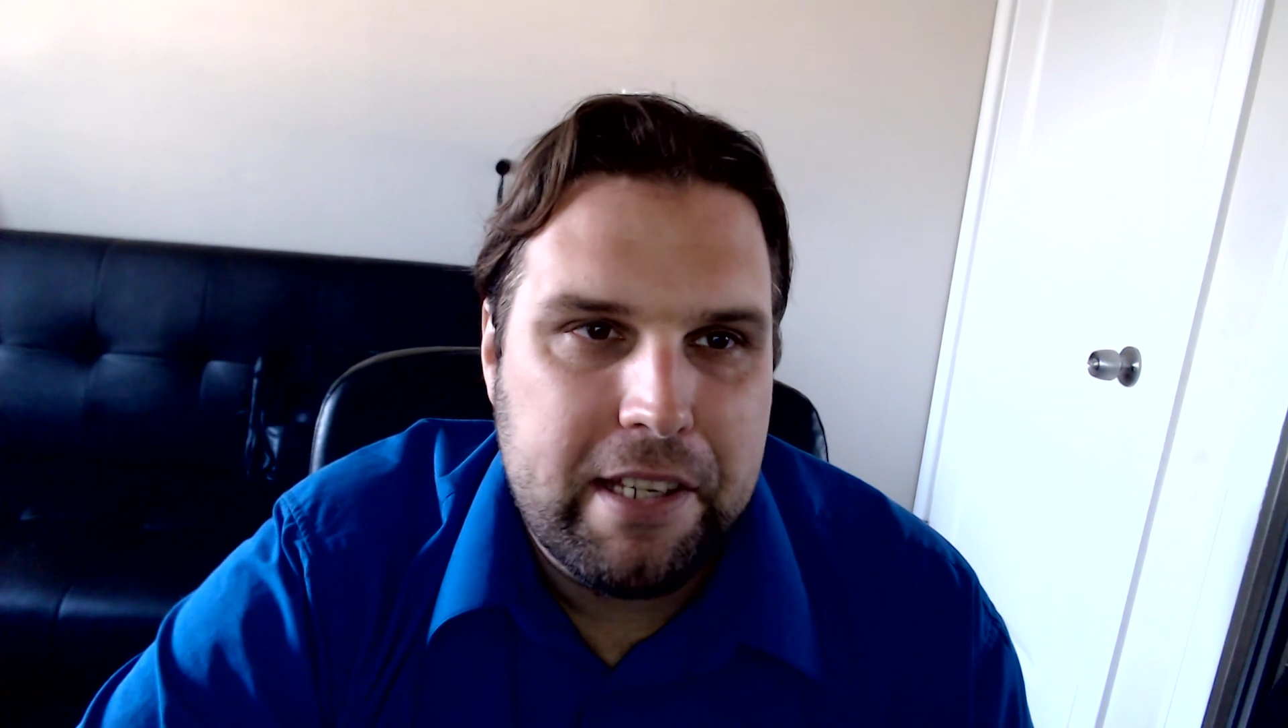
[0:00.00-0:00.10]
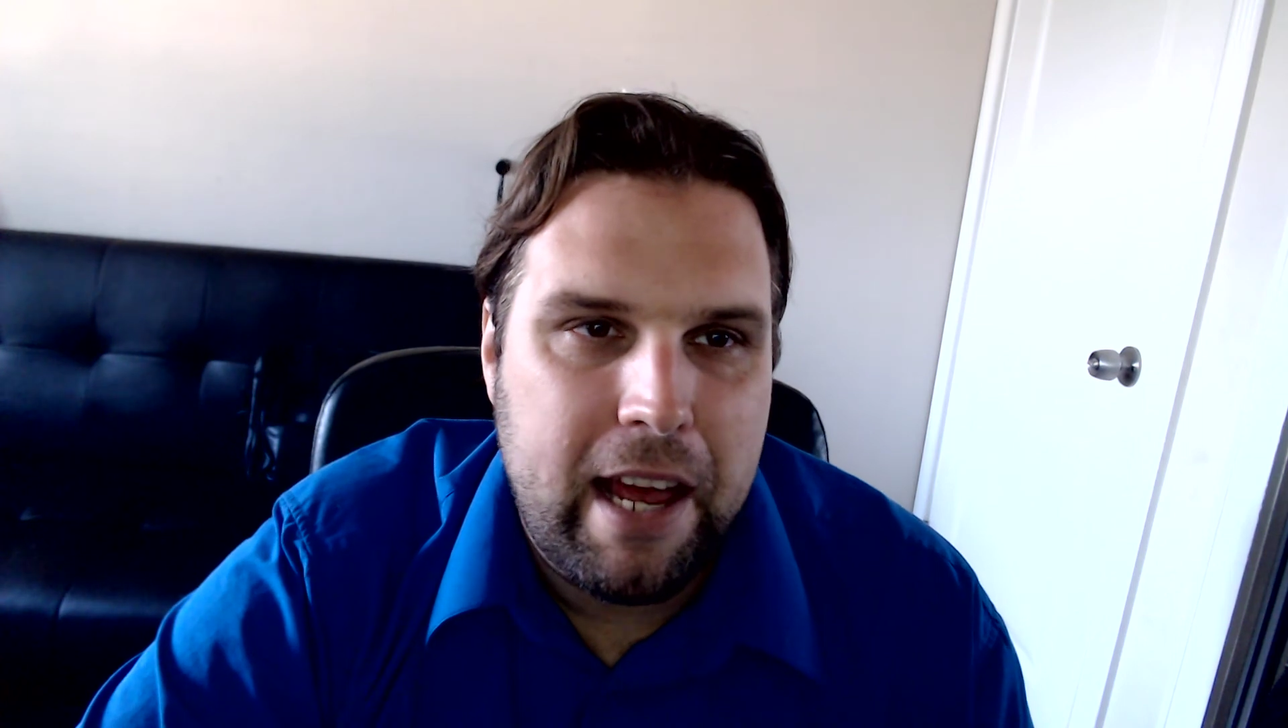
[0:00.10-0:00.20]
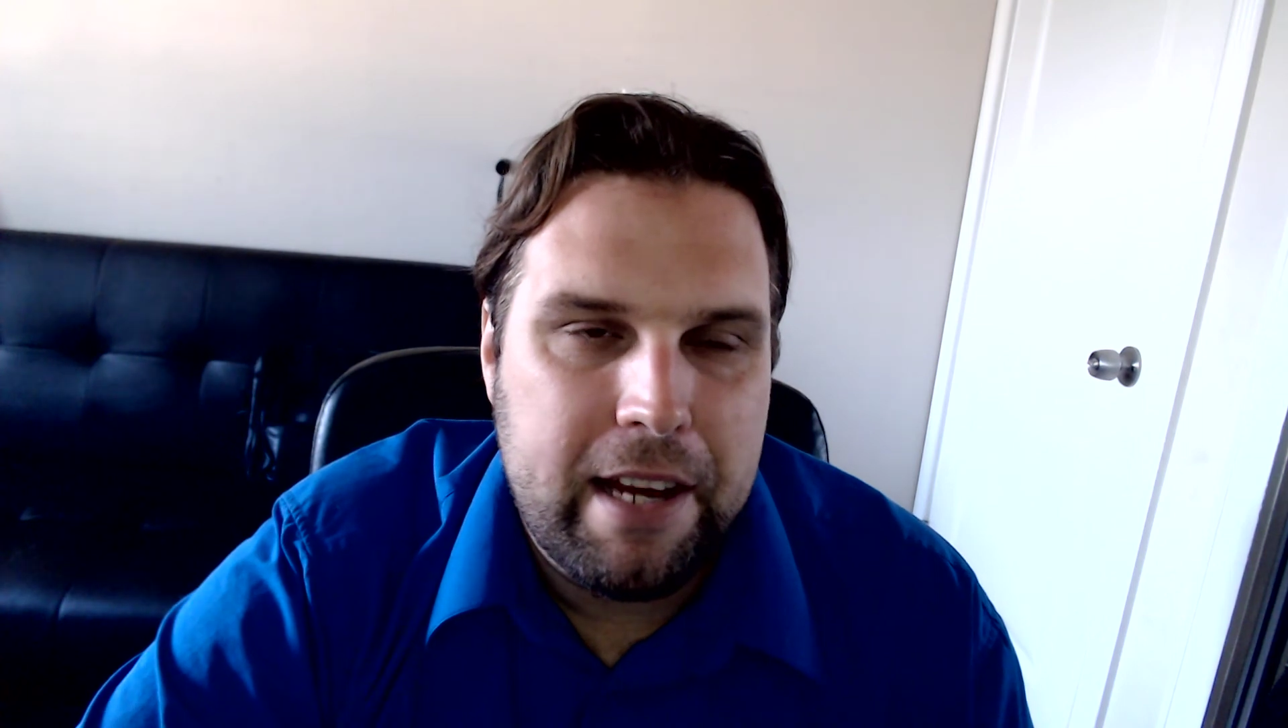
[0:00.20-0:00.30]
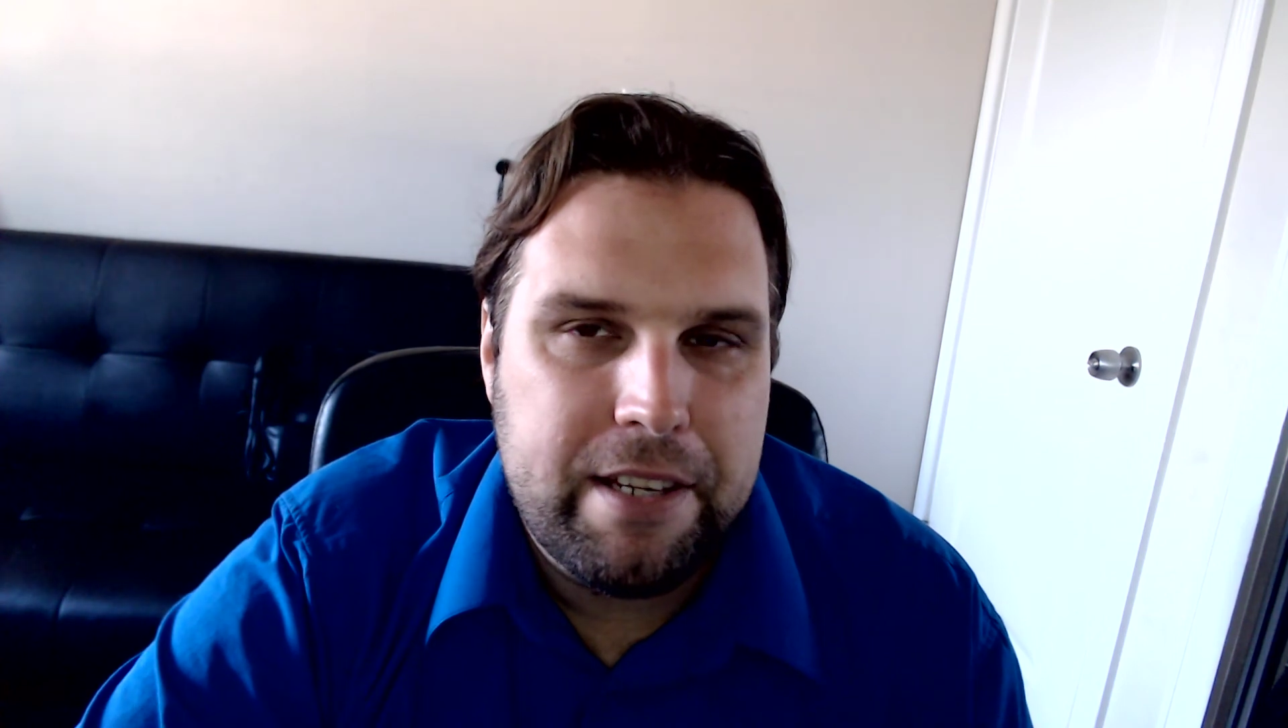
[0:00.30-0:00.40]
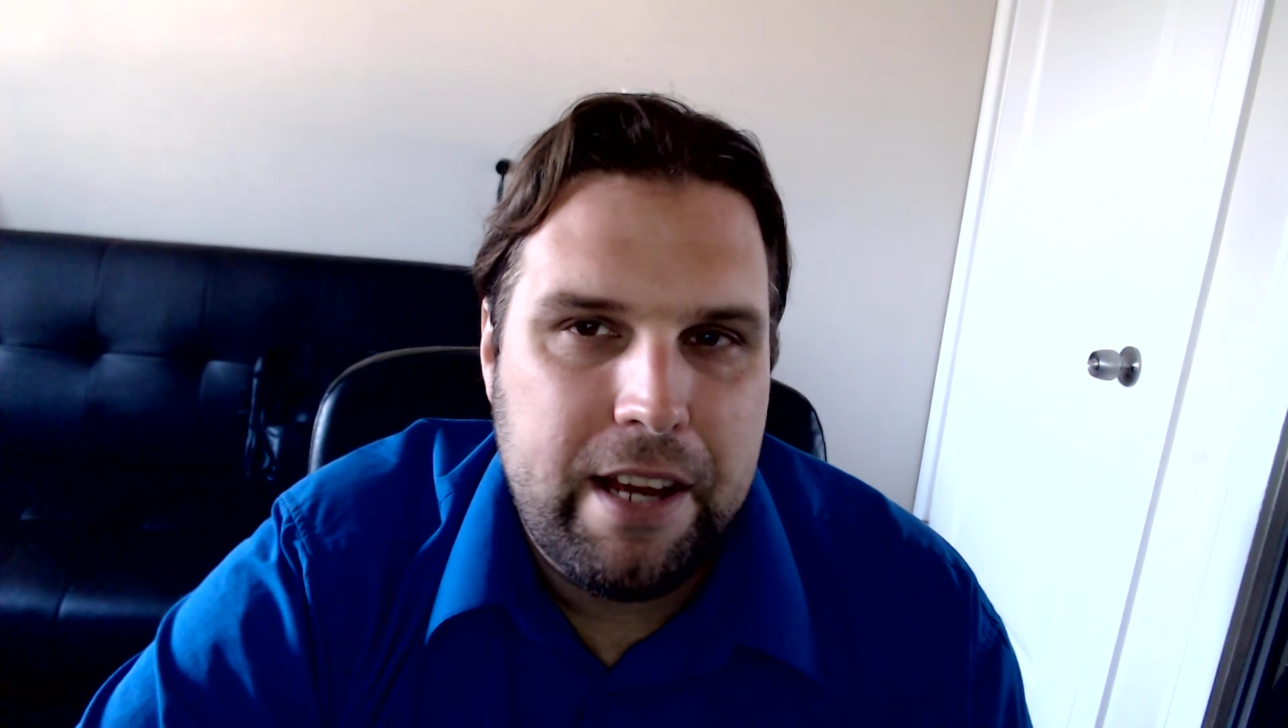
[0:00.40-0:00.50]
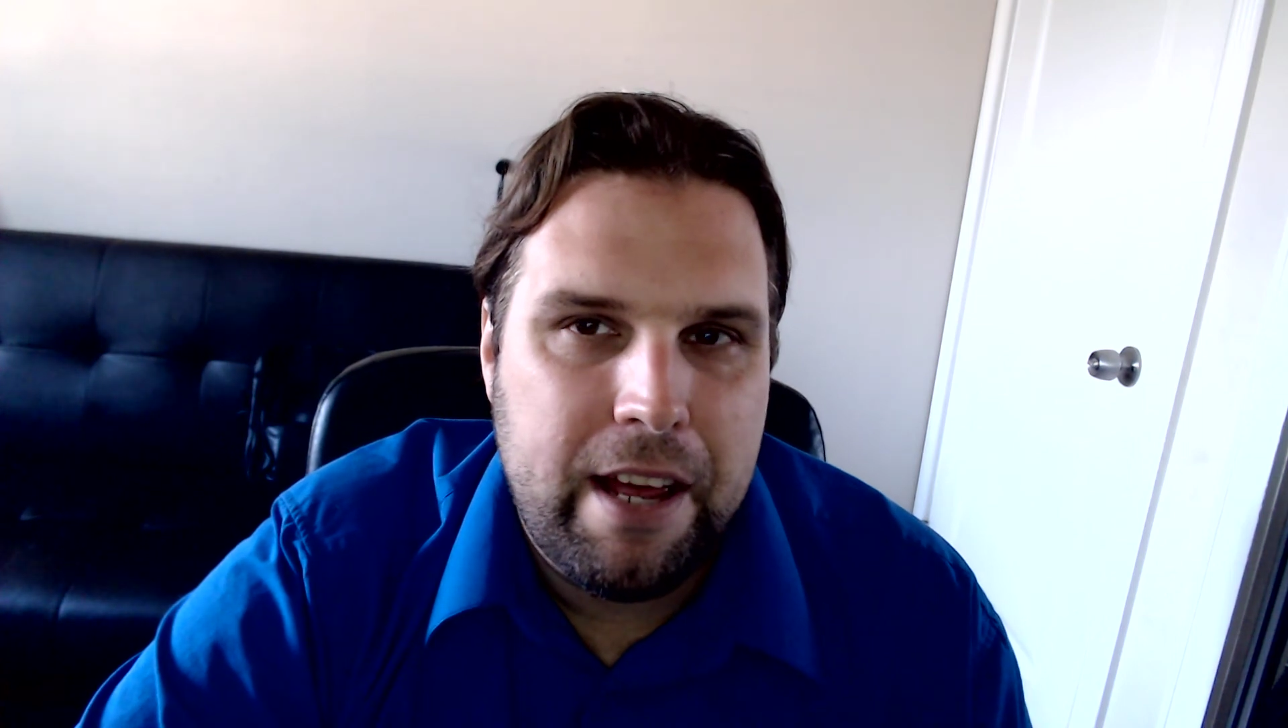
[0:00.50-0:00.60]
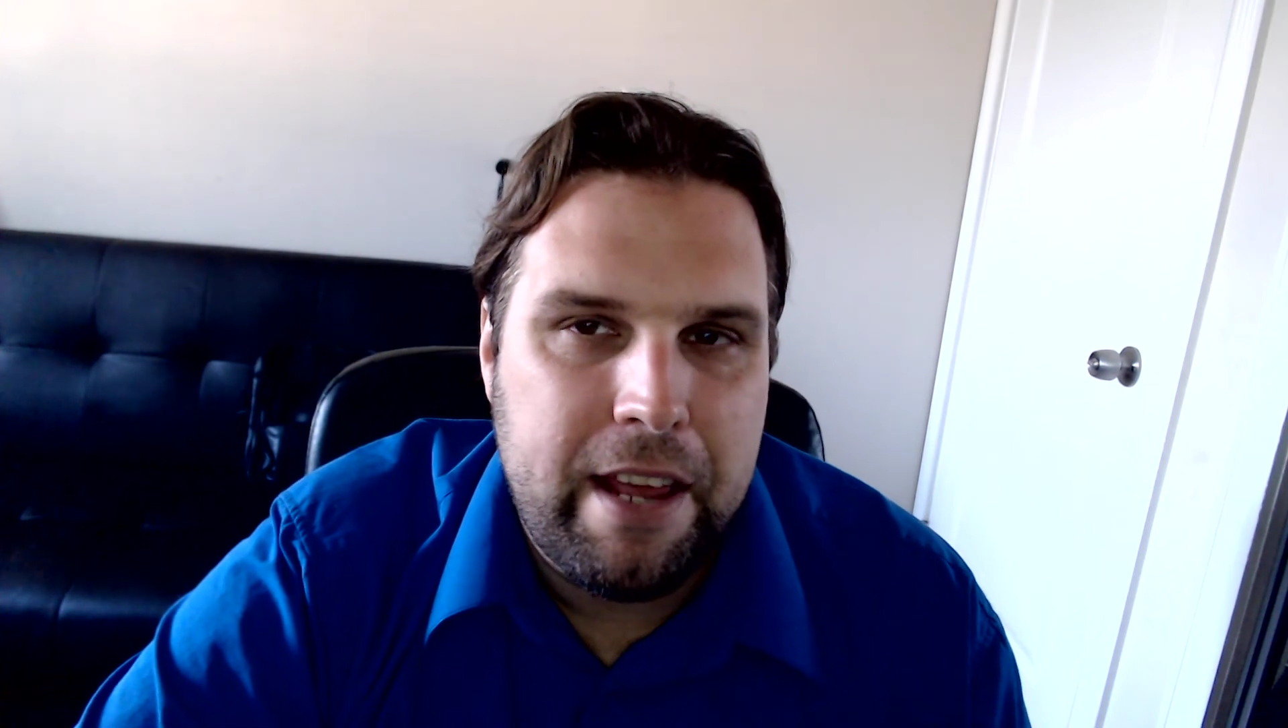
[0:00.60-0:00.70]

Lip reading: that